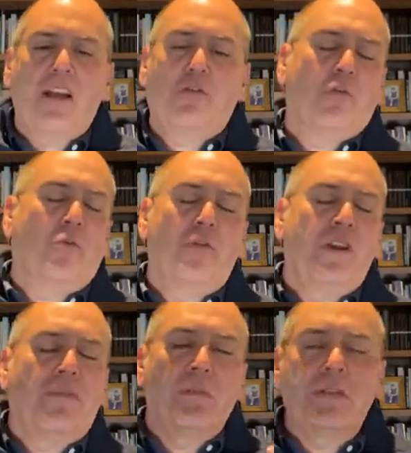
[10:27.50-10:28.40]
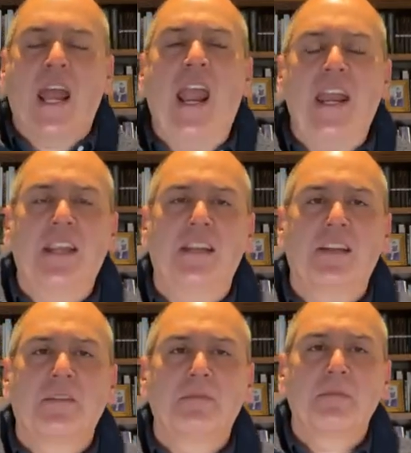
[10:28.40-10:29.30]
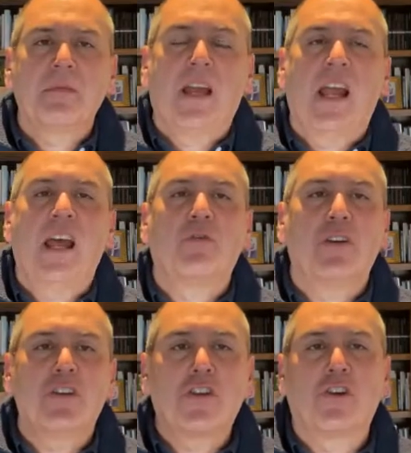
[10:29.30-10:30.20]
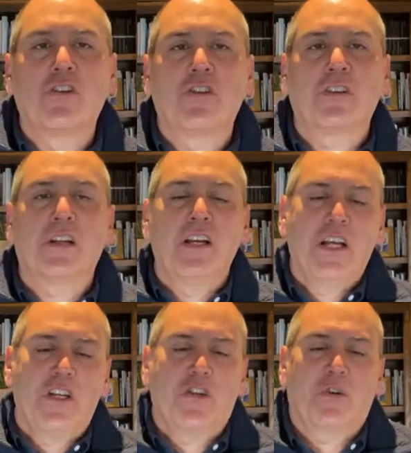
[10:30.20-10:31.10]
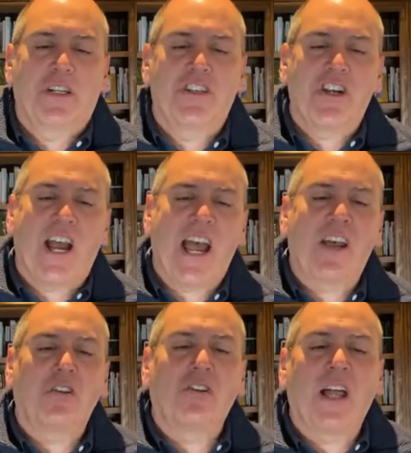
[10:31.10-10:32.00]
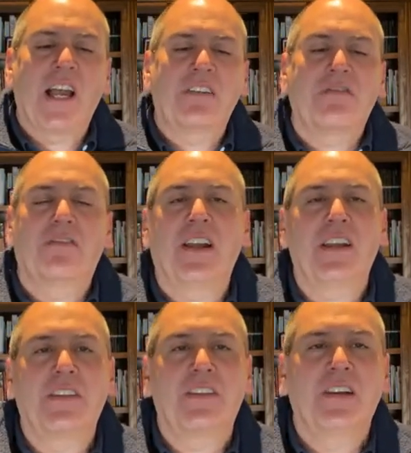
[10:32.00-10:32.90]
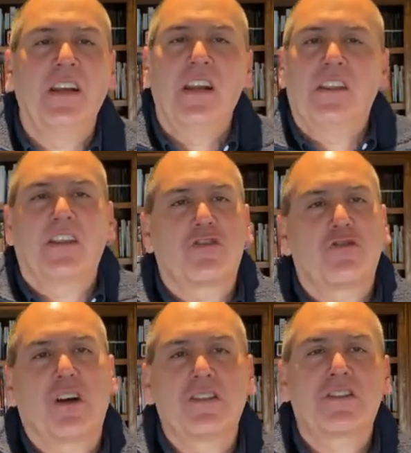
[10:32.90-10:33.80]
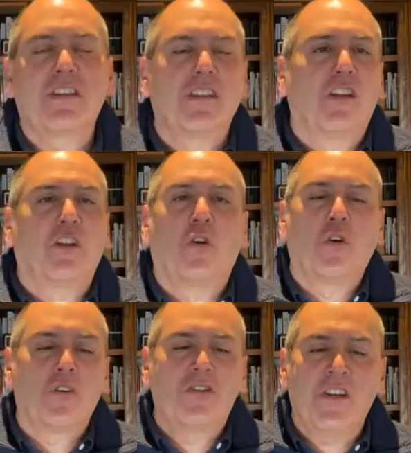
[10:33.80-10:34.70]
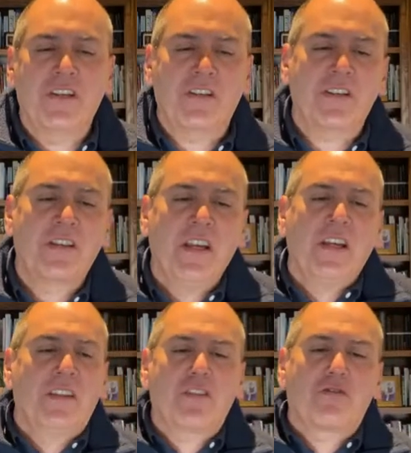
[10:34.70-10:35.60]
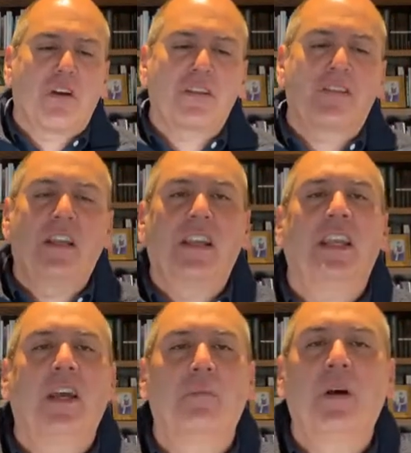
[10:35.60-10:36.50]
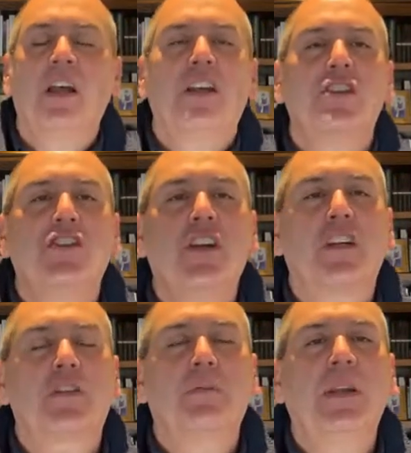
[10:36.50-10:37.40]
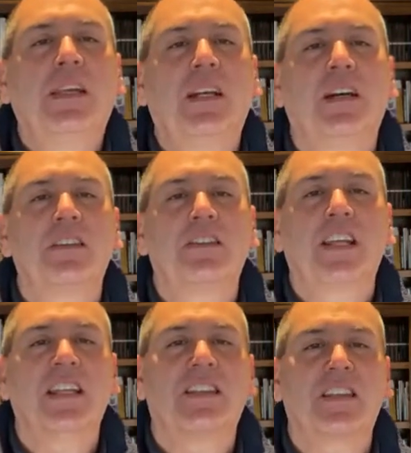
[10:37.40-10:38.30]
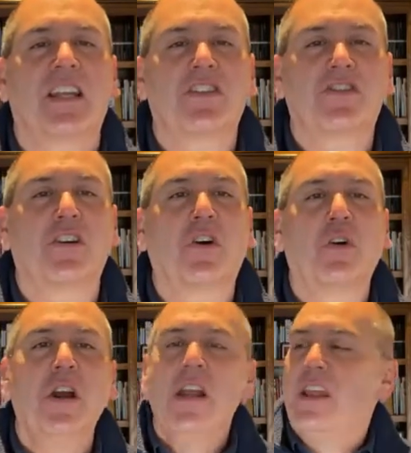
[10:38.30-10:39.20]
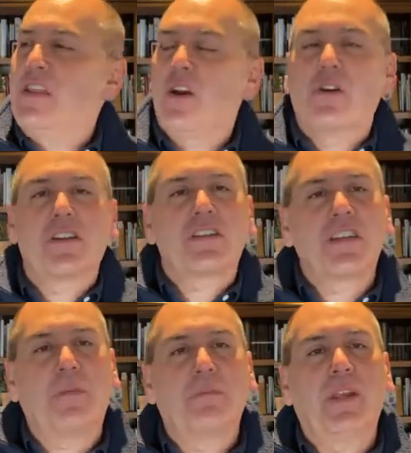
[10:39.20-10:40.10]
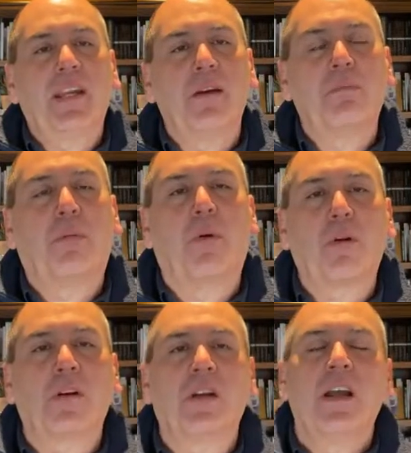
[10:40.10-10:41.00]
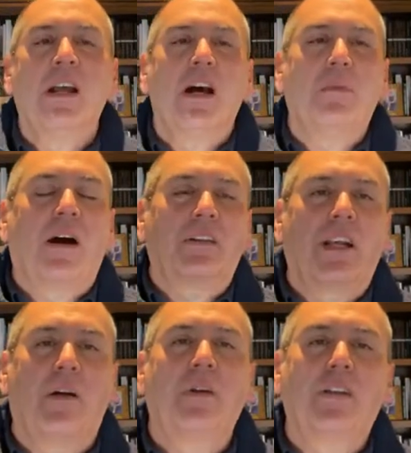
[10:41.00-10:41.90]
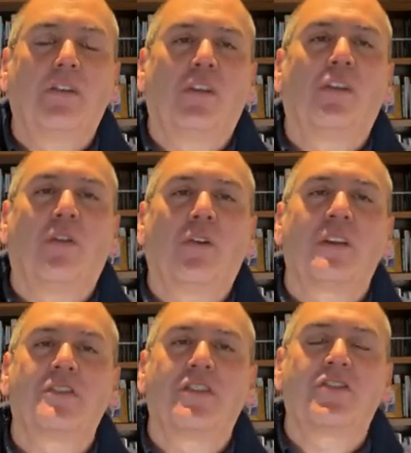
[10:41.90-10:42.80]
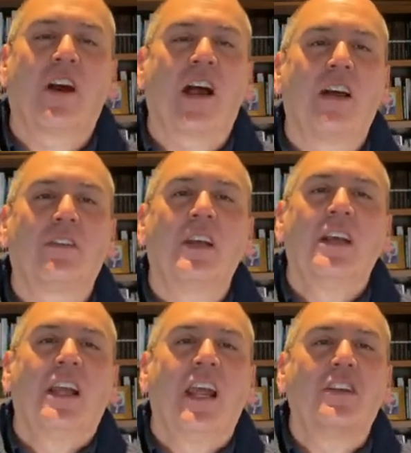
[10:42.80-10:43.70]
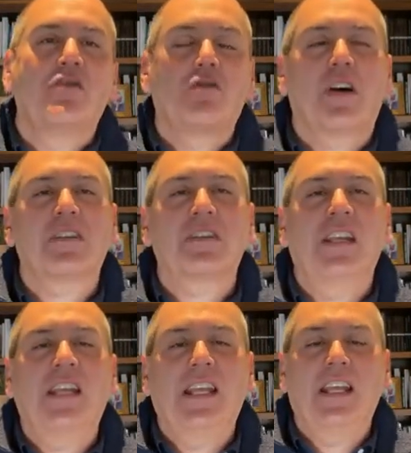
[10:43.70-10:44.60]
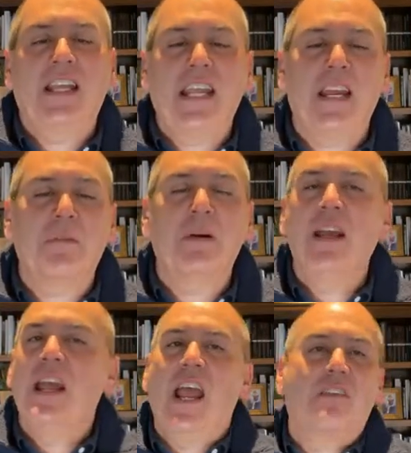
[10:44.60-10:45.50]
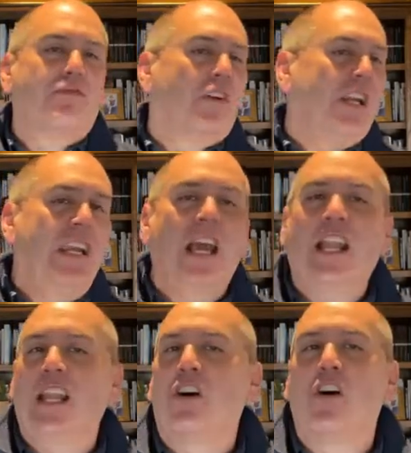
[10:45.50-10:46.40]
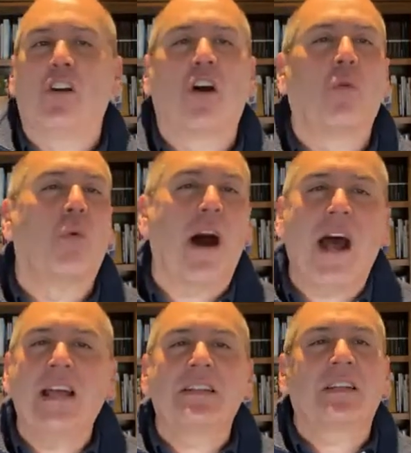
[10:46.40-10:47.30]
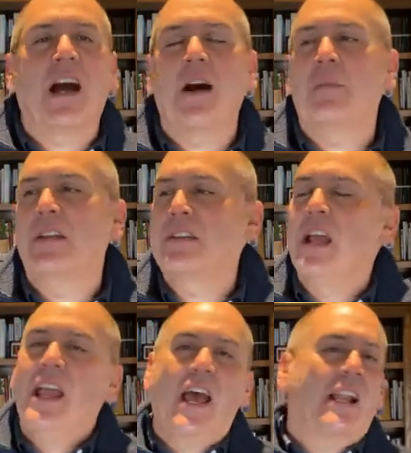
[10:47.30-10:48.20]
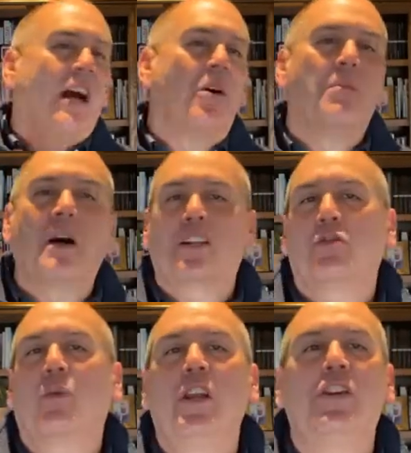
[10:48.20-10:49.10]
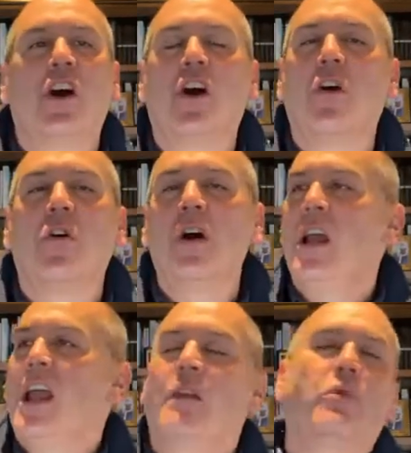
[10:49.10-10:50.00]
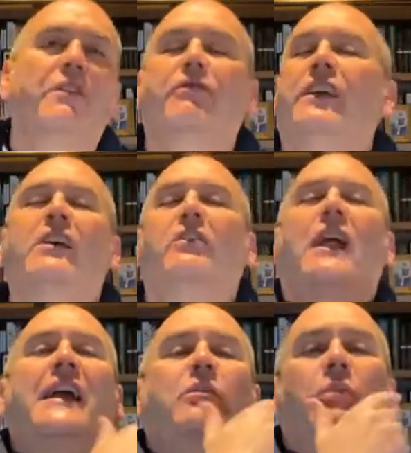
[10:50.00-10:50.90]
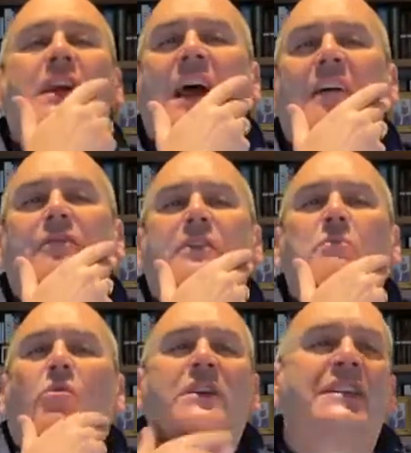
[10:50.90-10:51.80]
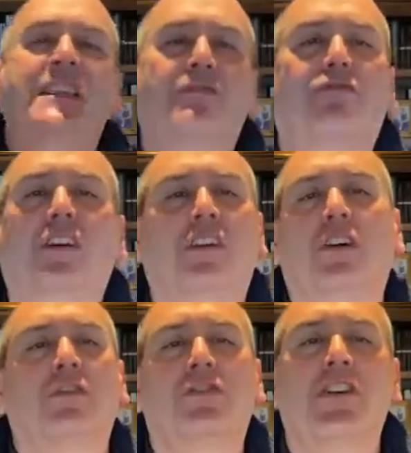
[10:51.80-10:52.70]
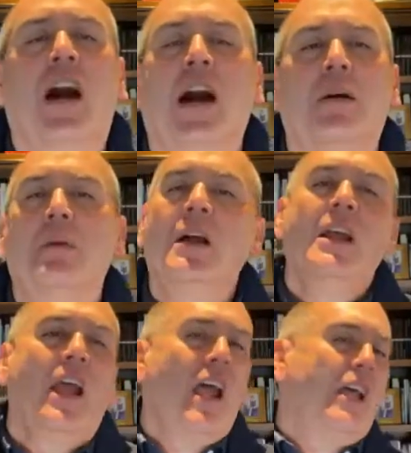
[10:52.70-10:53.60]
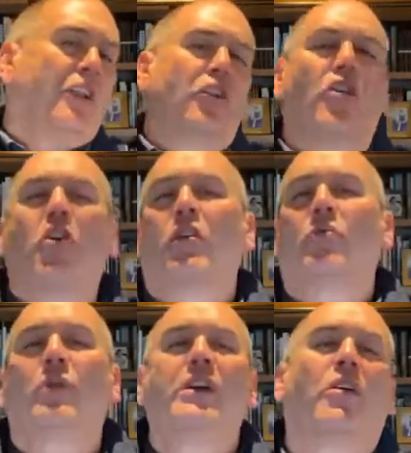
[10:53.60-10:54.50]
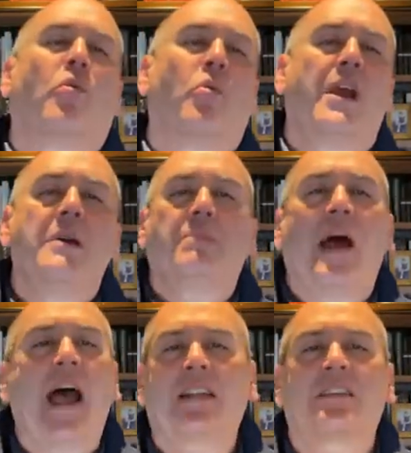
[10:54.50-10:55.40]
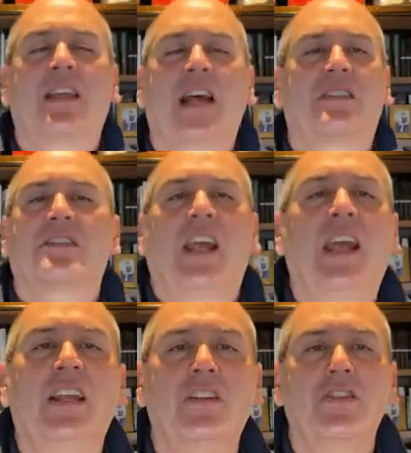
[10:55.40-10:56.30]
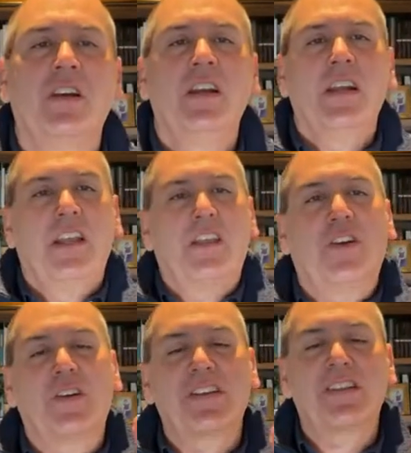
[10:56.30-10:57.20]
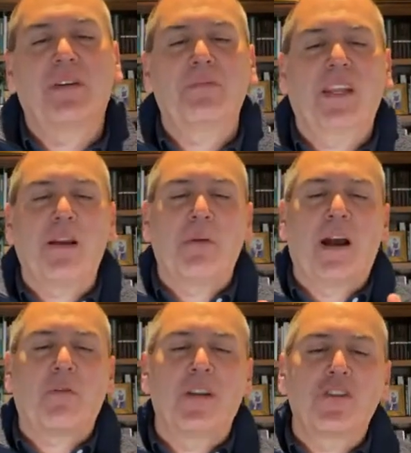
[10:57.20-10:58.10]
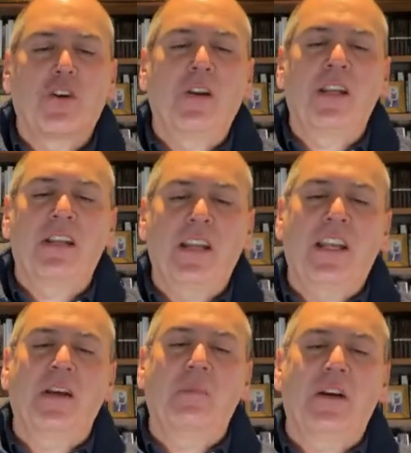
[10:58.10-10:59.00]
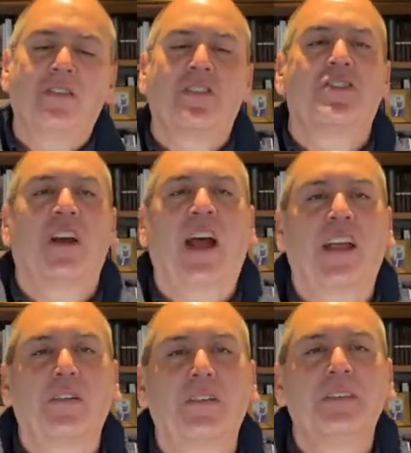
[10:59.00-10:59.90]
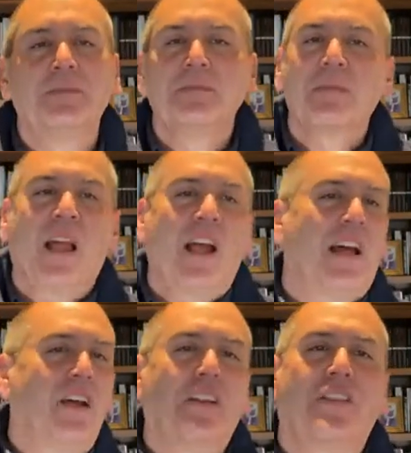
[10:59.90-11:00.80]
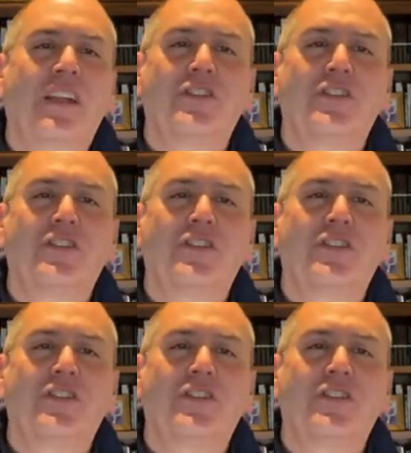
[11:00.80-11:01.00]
we've obtained, and return to a childlike faith that trusts in the Lord Jesus, that trusts in Him just because He says so. There is something important about coming to the Lord as a child and trusting in Him and forgetting all our wise comments and how much we know, and we feel like we have the more difficult job, and Lord, we are way past that stage. There is something about returning to Him as a child. Another thing